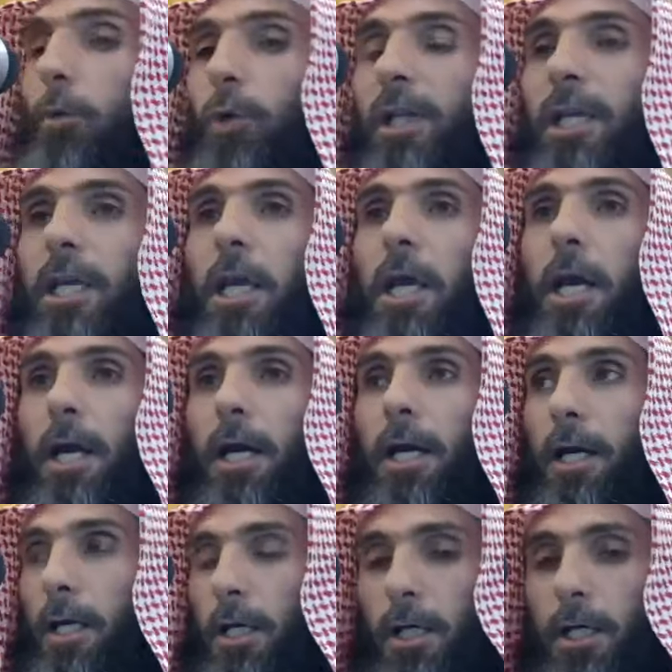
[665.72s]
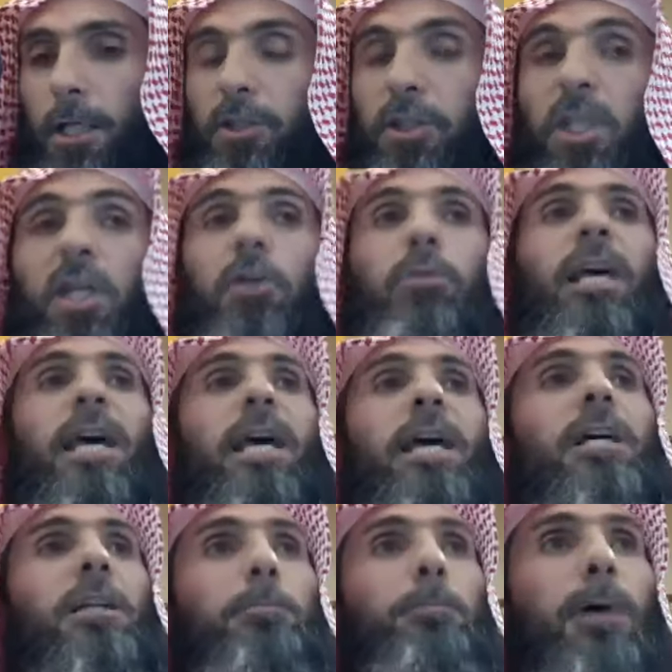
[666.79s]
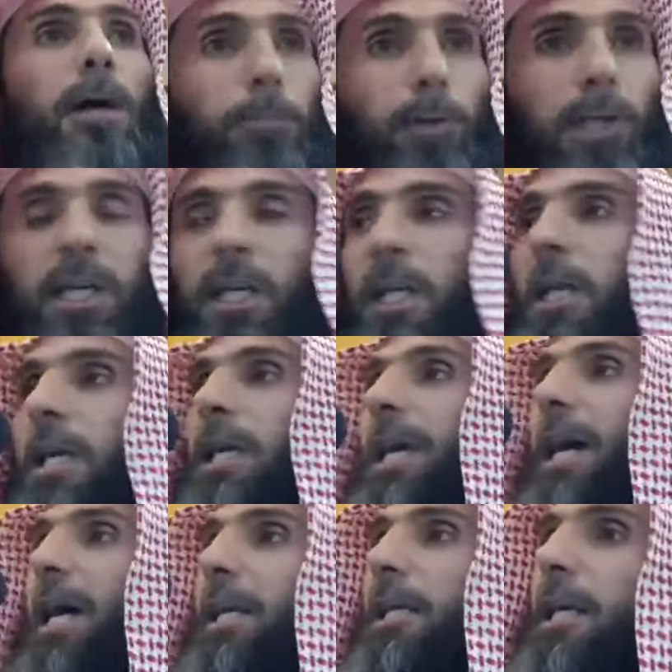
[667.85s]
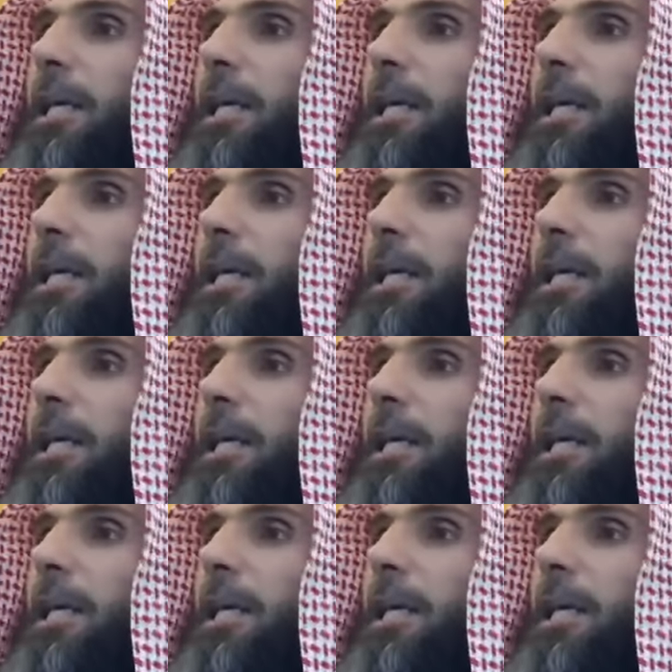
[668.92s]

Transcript: really declared publicly and